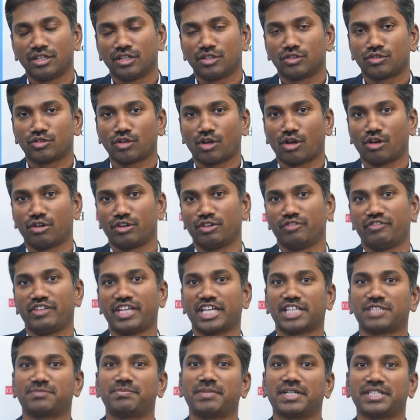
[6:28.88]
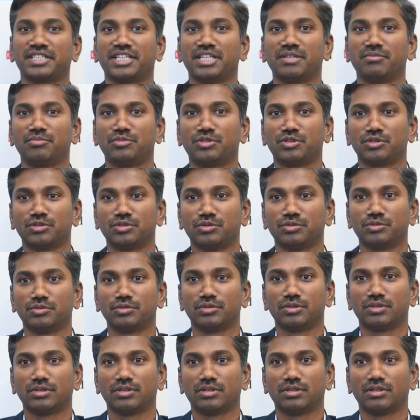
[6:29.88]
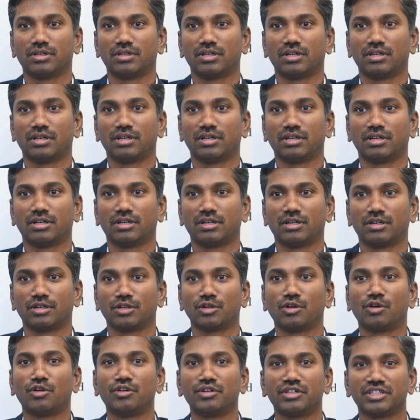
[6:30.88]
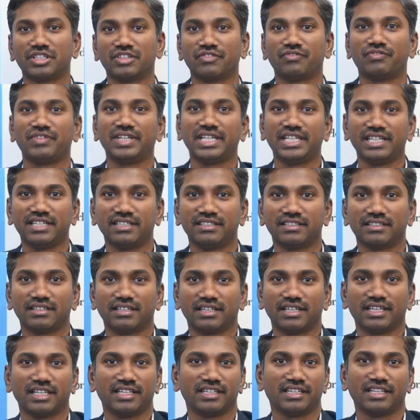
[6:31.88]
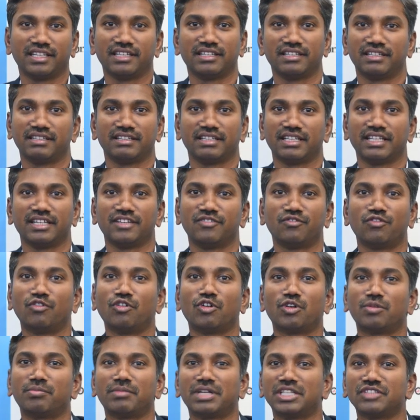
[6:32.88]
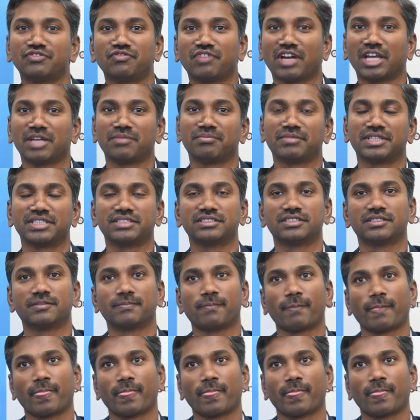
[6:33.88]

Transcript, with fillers: So how do we expect him to uh, go into the field in, in, in 4 months, 5 months.